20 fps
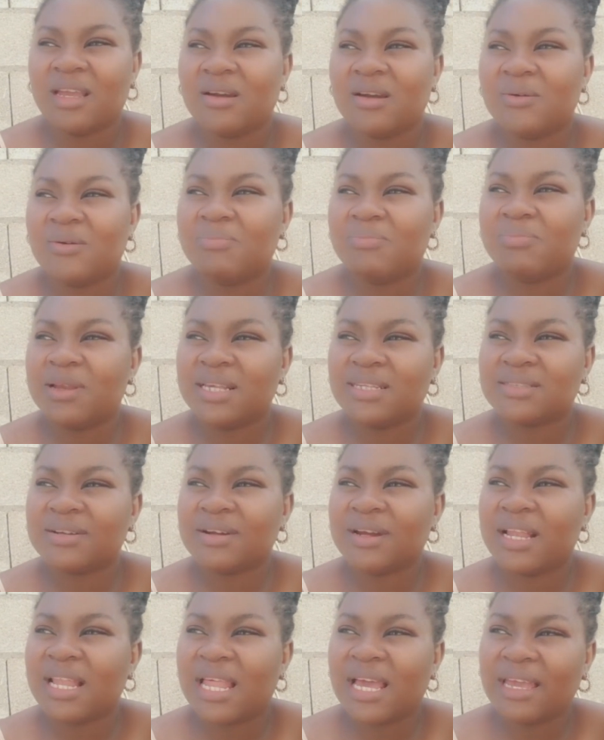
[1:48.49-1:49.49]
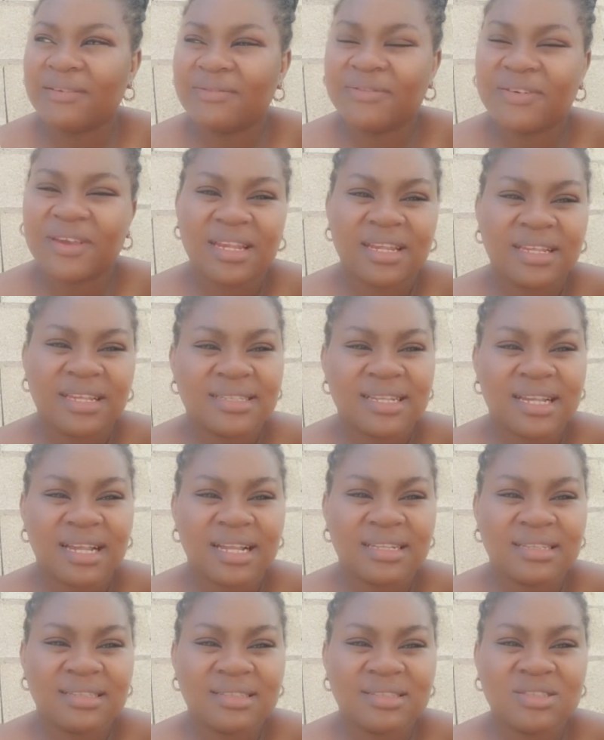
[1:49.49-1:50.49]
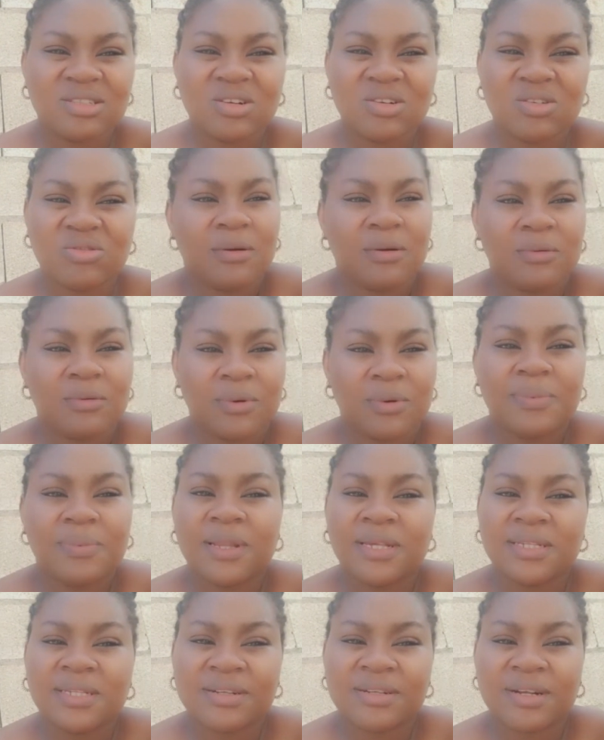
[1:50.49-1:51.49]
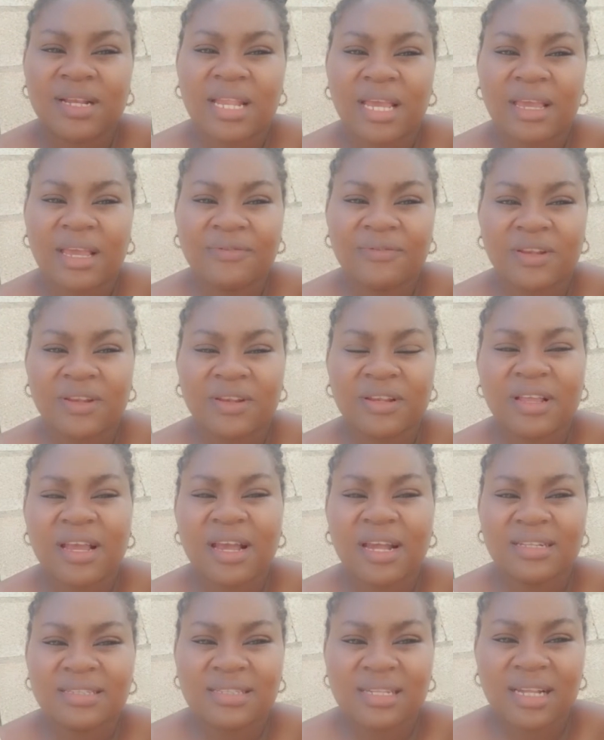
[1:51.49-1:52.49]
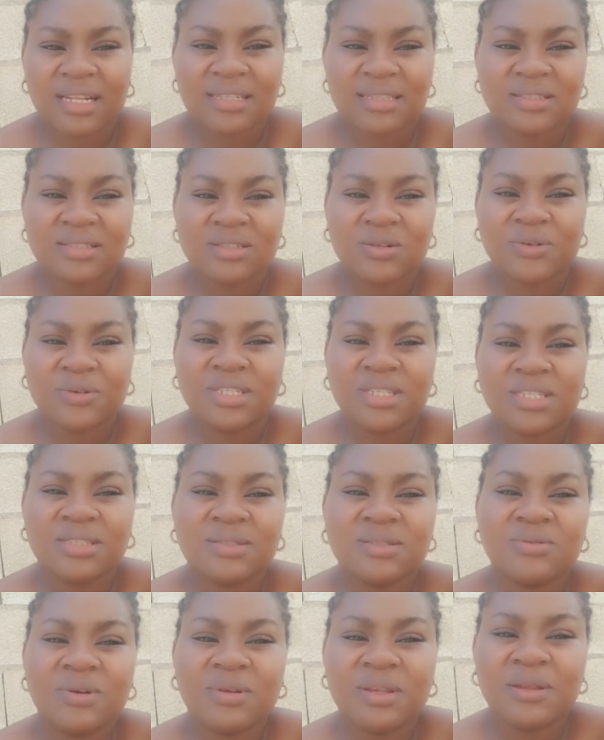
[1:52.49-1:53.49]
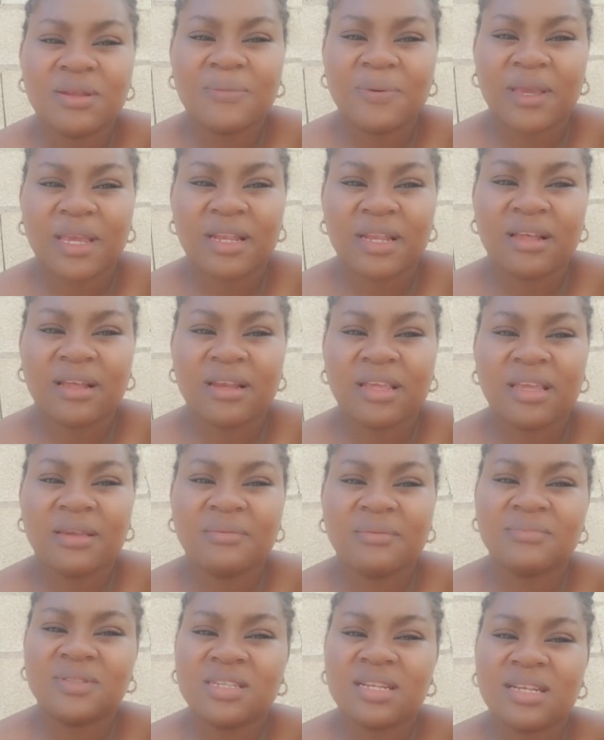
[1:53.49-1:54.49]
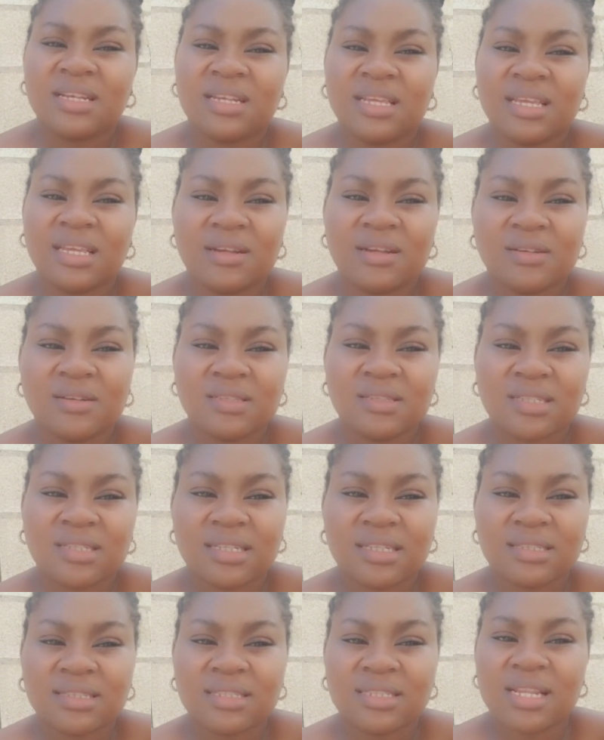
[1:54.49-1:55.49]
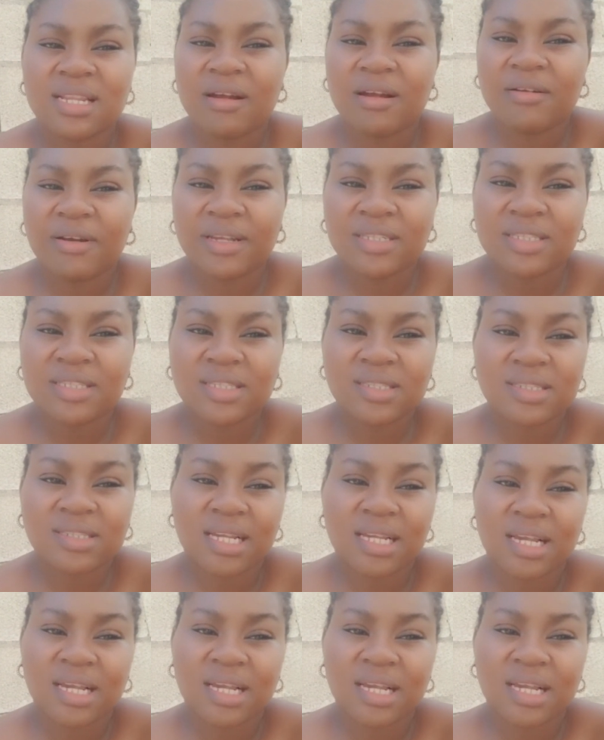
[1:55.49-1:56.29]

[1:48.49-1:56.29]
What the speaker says: we place our life in His hands. So we place our life in God's hands. So we depend on Him to lead us and to direct us.